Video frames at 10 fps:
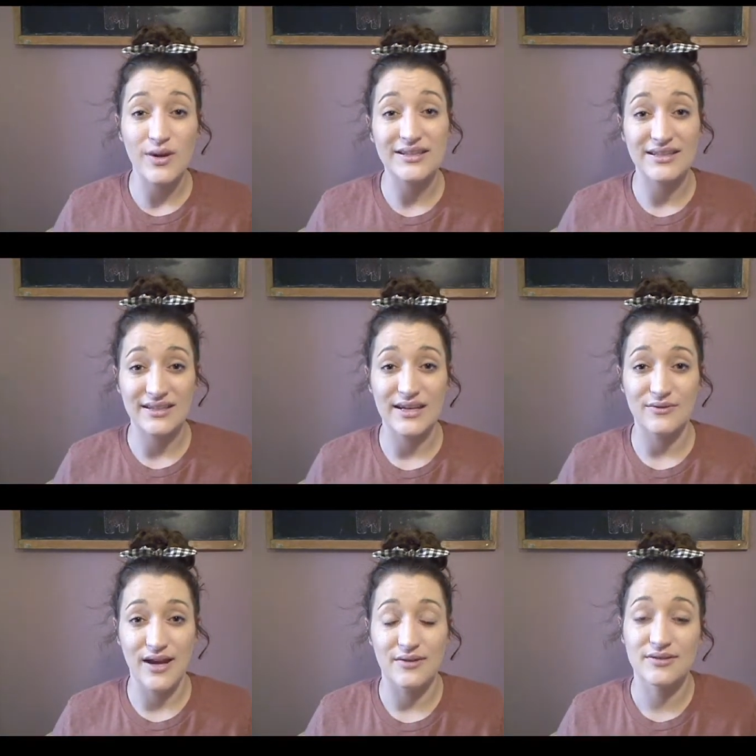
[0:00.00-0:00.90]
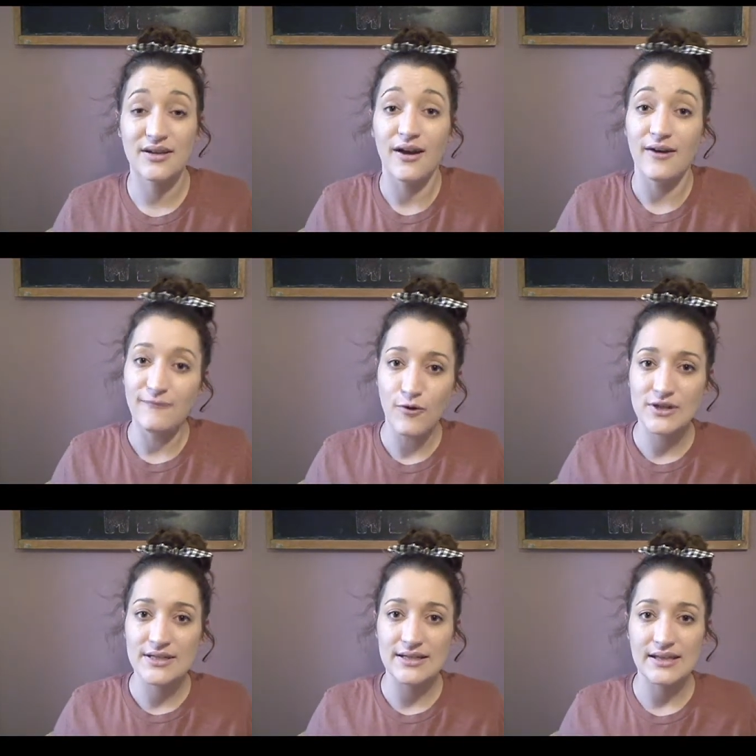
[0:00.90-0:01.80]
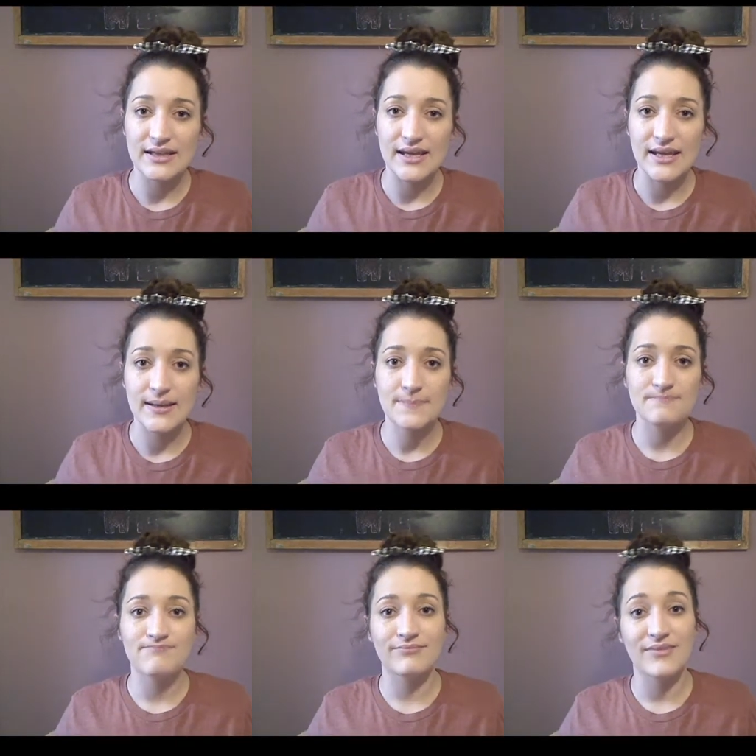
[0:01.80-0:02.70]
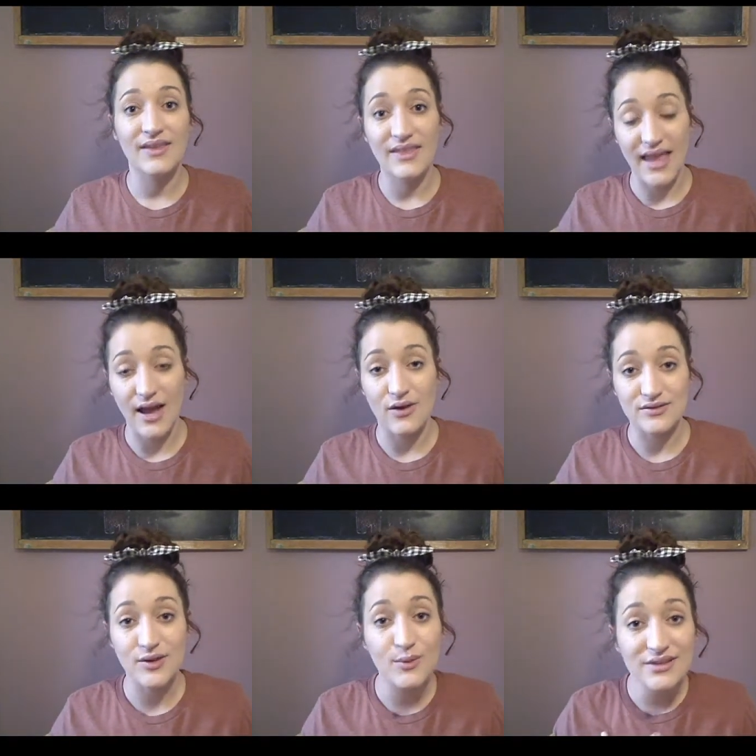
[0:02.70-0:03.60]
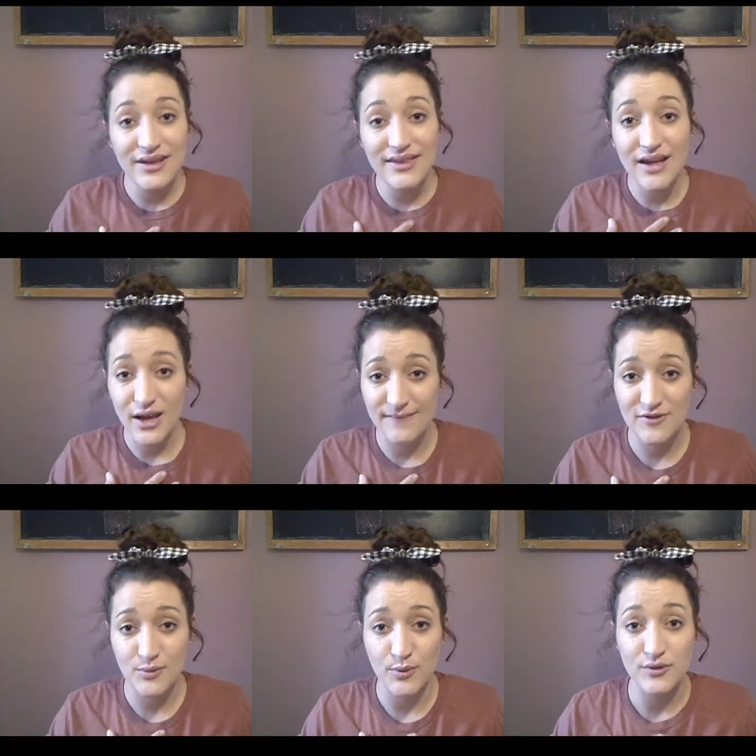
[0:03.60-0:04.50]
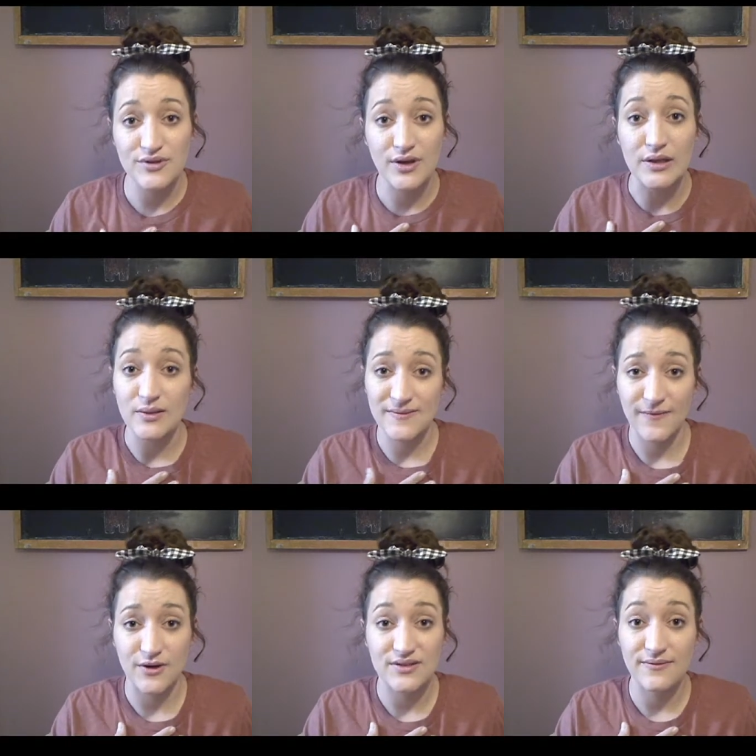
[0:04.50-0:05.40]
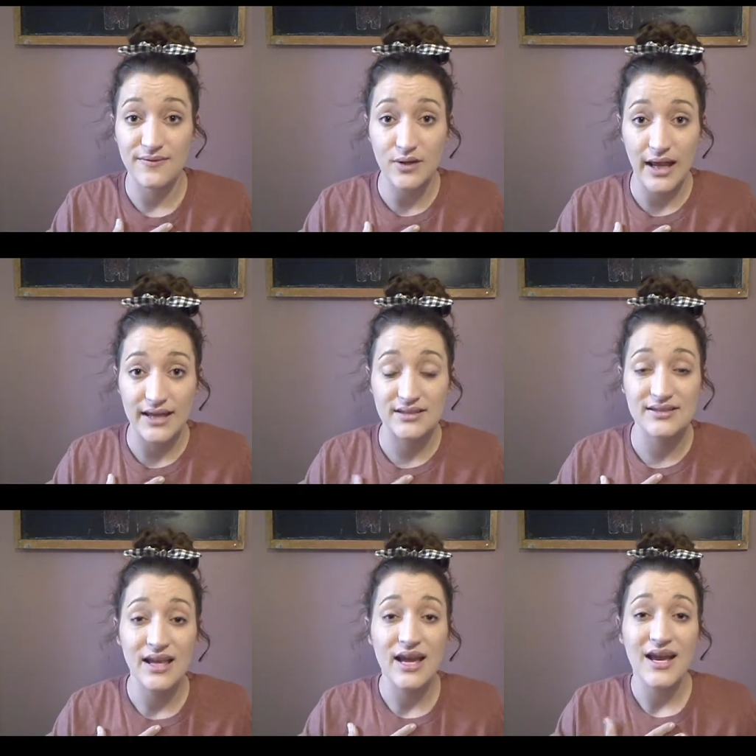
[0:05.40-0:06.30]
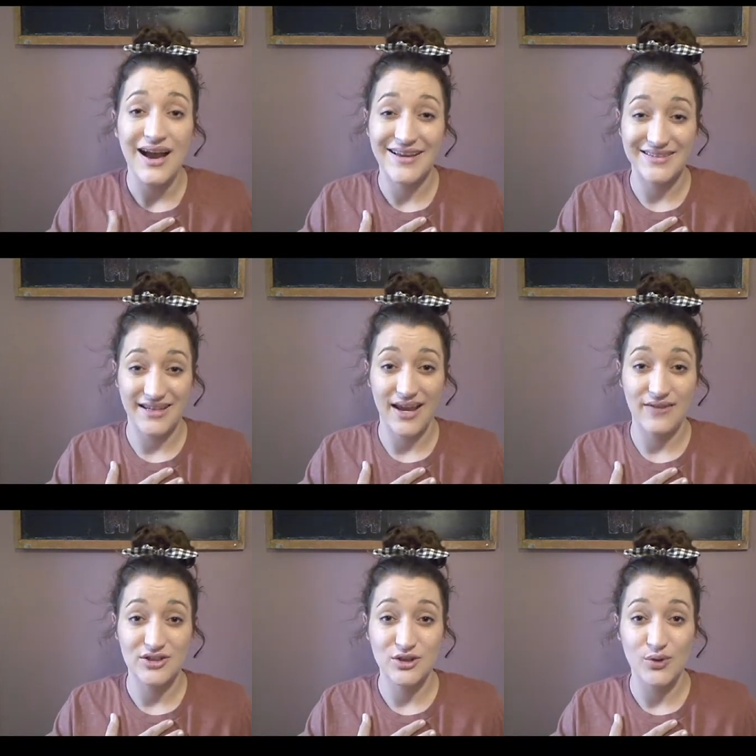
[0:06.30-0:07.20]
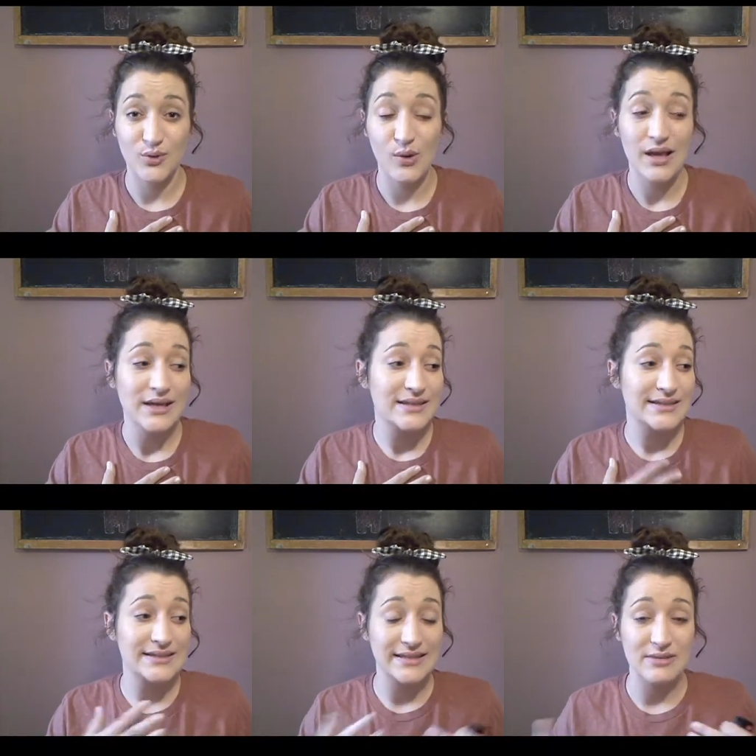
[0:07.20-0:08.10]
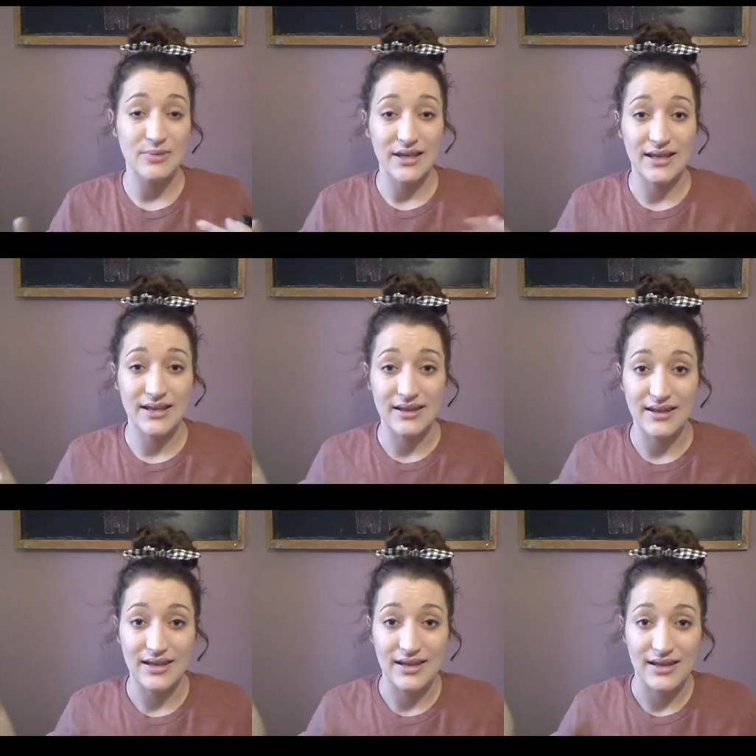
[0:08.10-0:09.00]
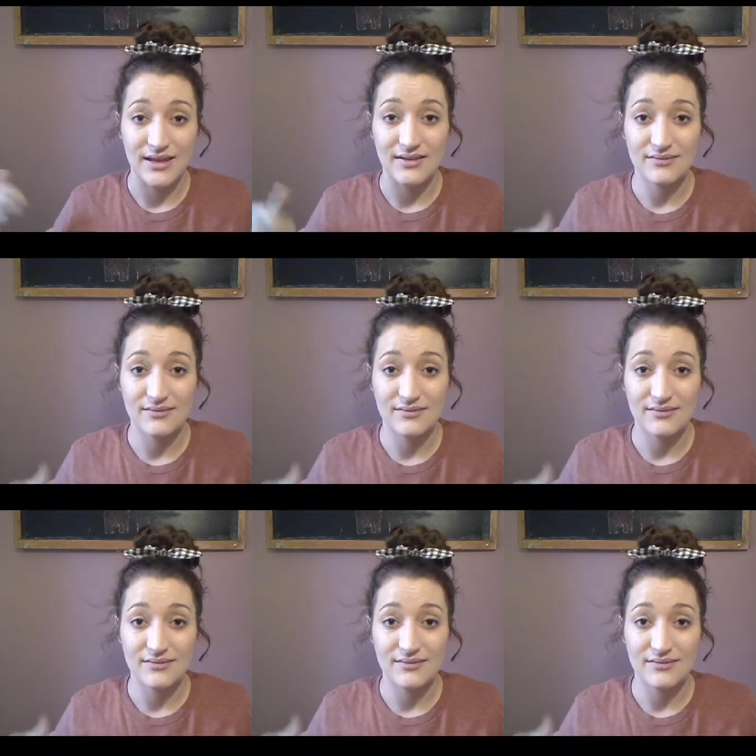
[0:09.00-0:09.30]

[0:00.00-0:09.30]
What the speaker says: to lay around. Unfortunately, that also was not that comfortable during those first few days. I did have to sleep in the